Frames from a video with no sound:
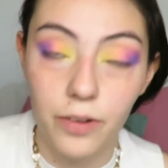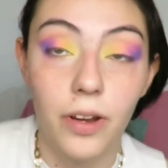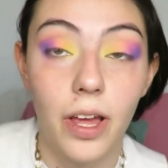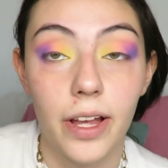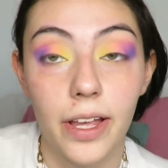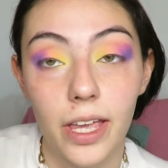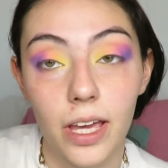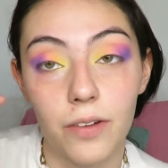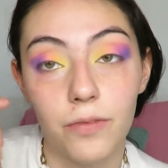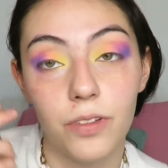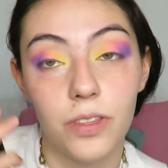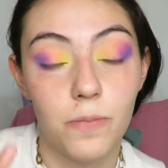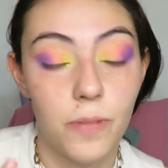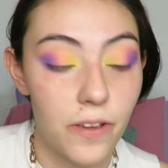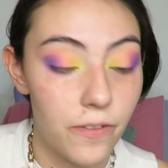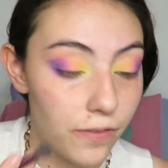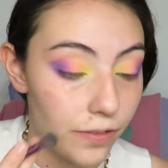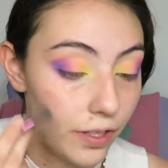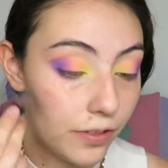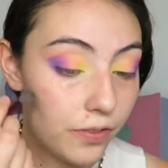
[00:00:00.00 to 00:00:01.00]
then again with
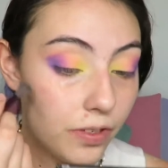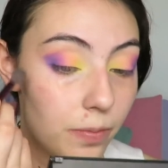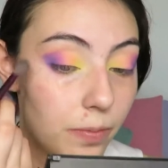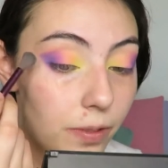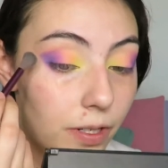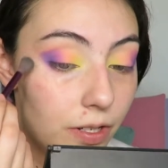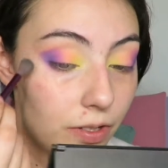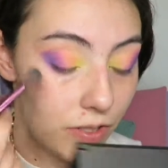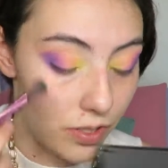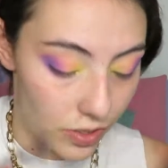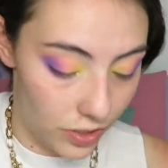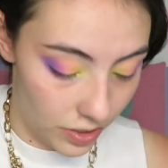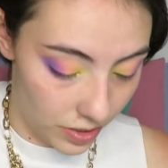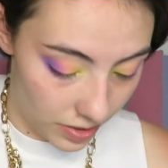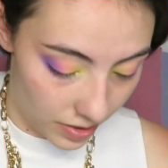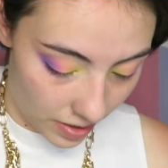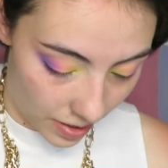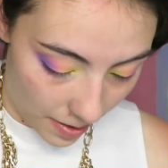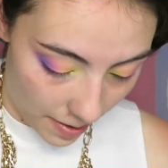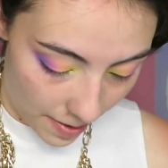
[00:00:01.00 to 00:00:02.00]
my fluffy brush,
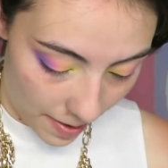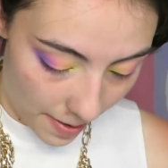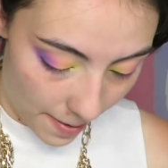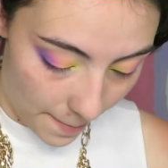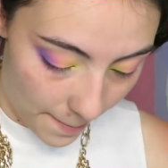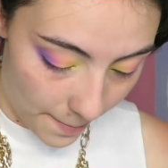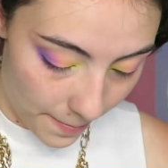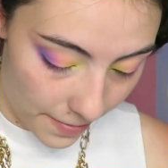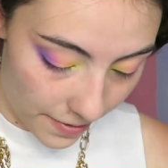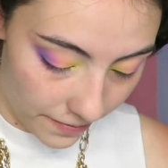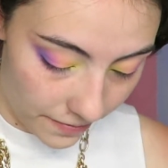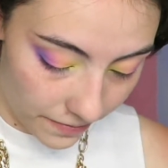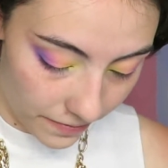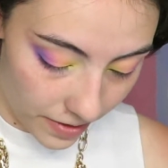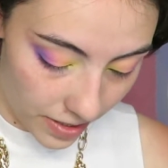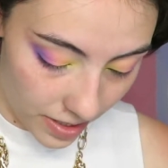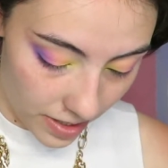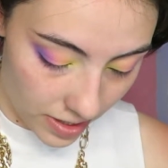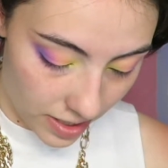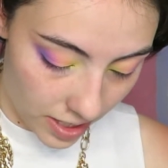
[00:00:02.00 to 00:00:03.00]
just
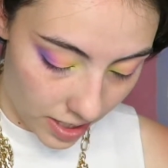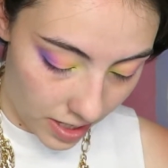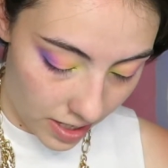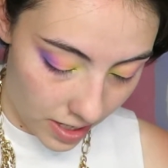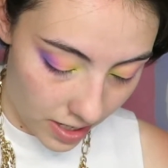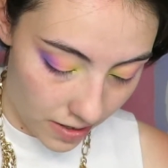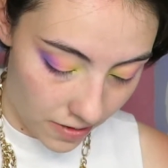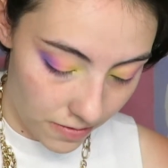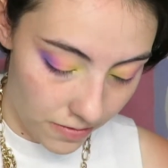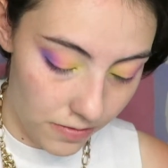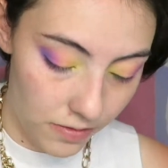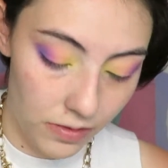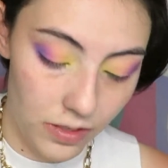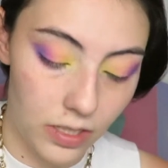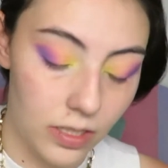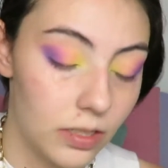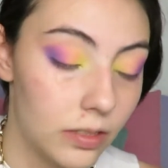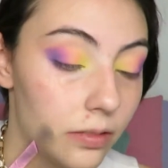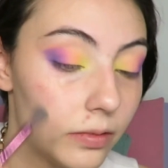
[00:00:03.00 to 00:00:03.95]
buffing that out